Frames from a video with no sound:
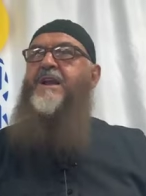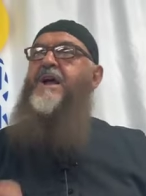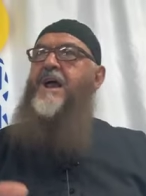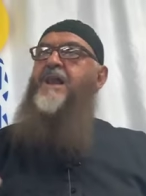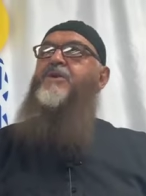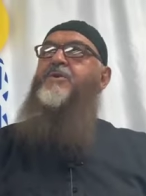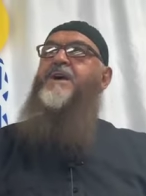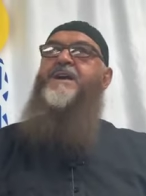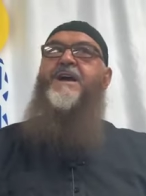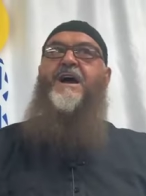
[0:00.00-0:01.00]
Yani halla
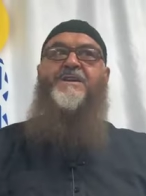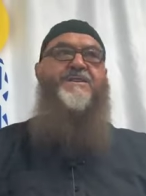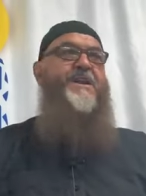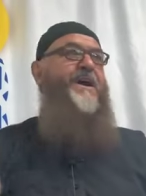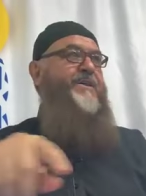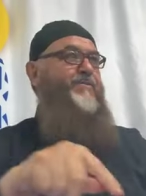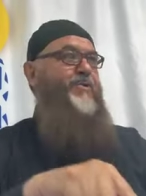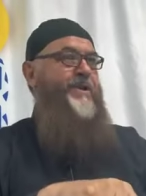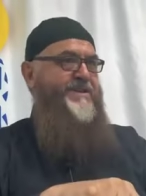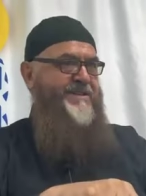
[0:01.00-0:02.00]
you're getting hasanat
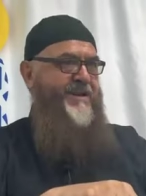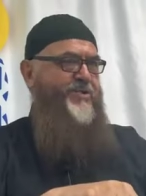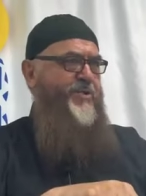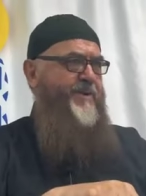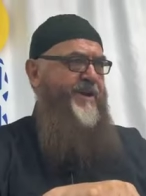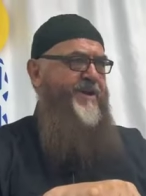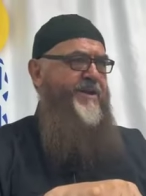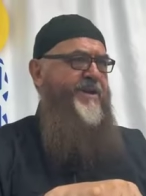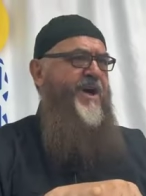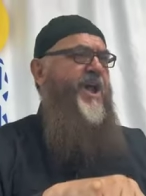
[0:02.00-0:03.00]
for listening to me.
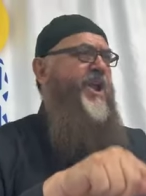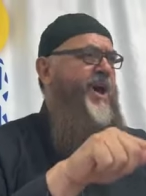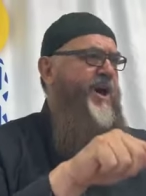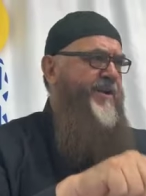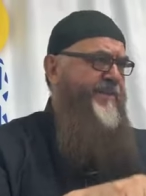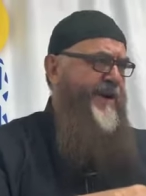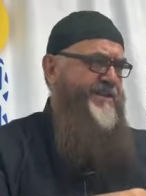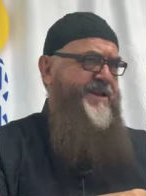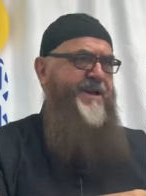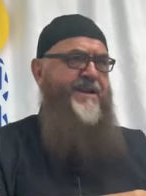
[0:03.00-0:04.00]
A lot of
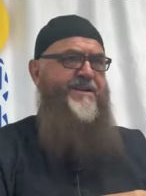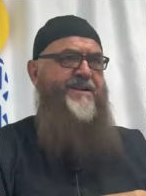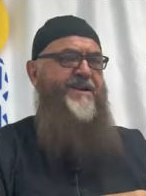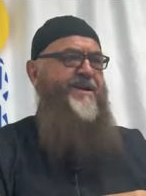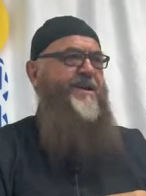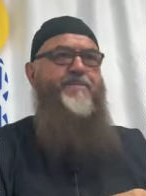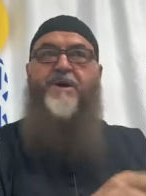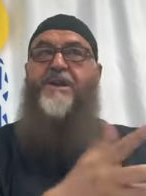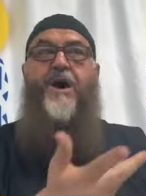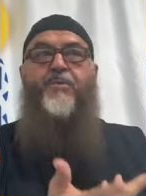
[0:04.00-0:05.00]
hasanat.
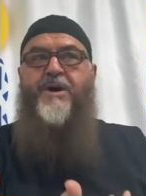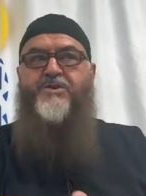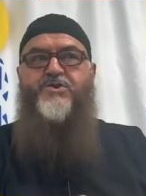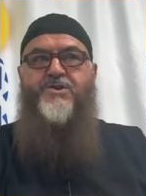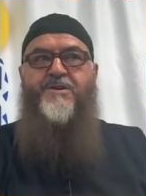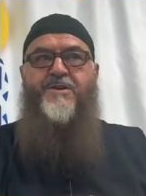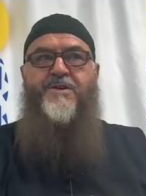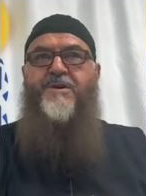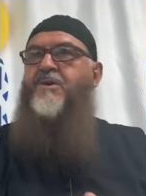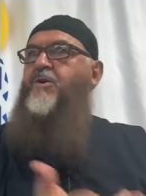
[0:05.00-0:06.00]
But how much?
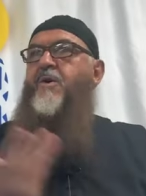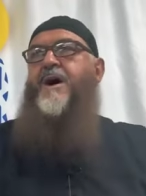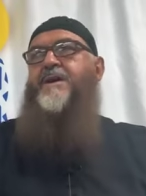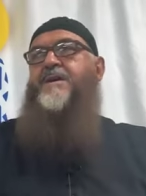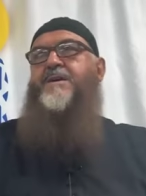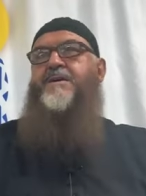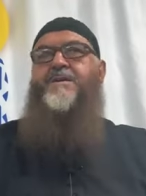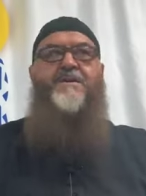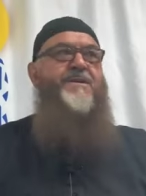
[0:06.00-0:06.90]
No idea.